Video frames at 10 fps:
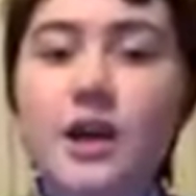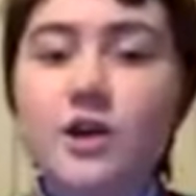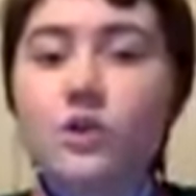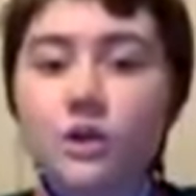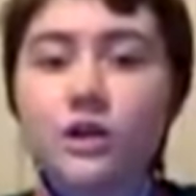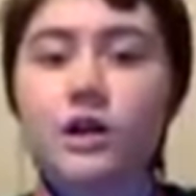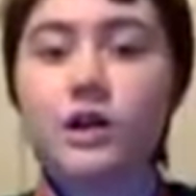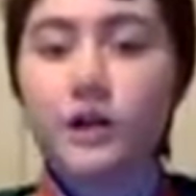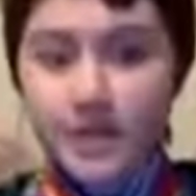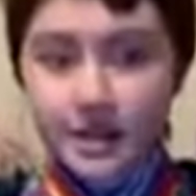cool
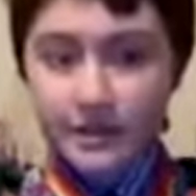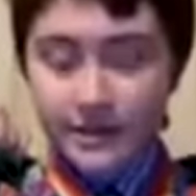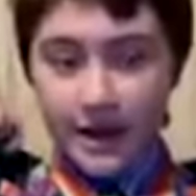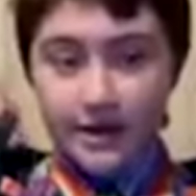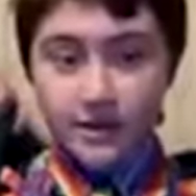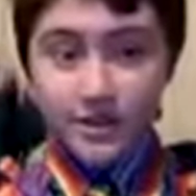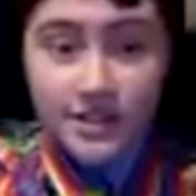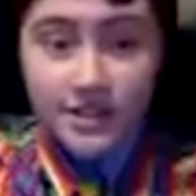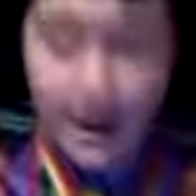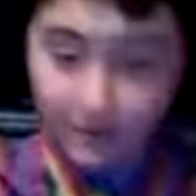hoodie that I
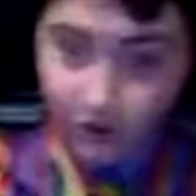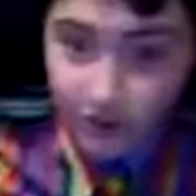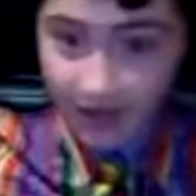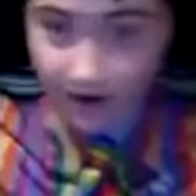never take